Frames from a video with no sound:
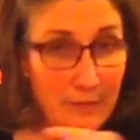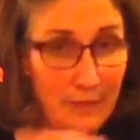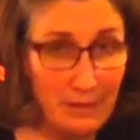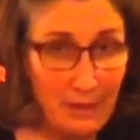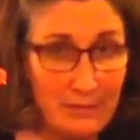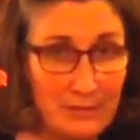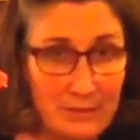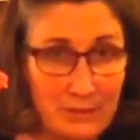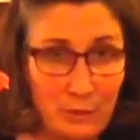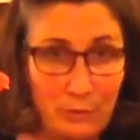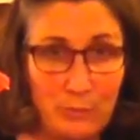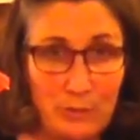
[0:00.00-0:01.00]
obviously
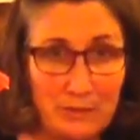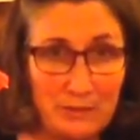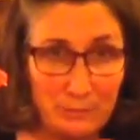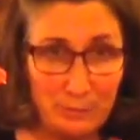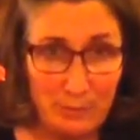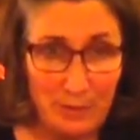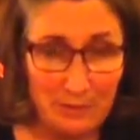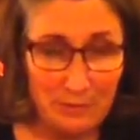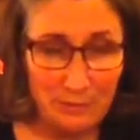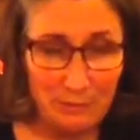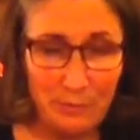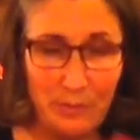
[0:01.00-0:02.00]
known because the
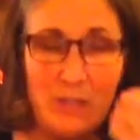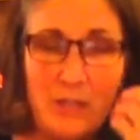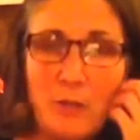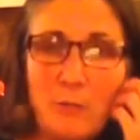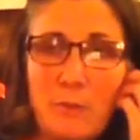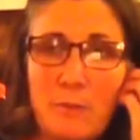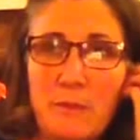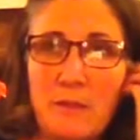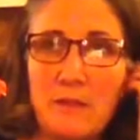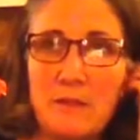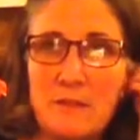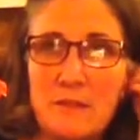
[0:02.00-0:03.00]
remains were here, but
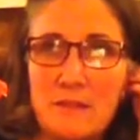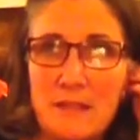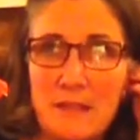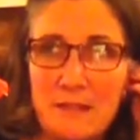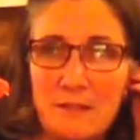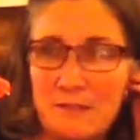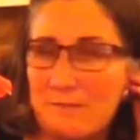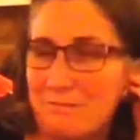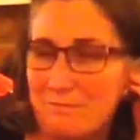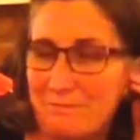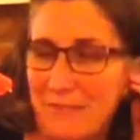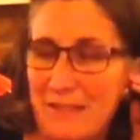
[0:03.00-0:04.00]
because the
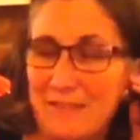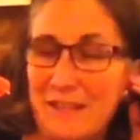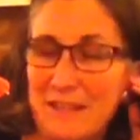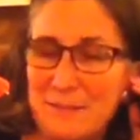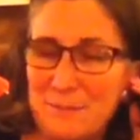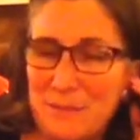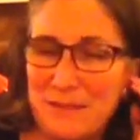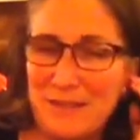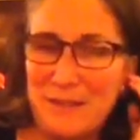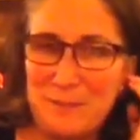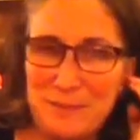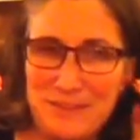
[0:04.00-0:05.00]
enlightenment
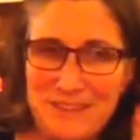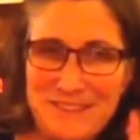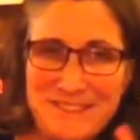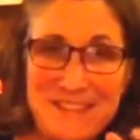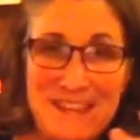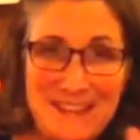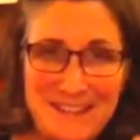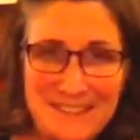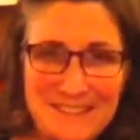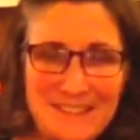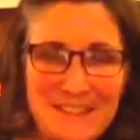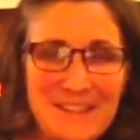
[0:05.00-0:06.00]
had been
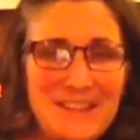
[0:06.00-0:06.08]
attained,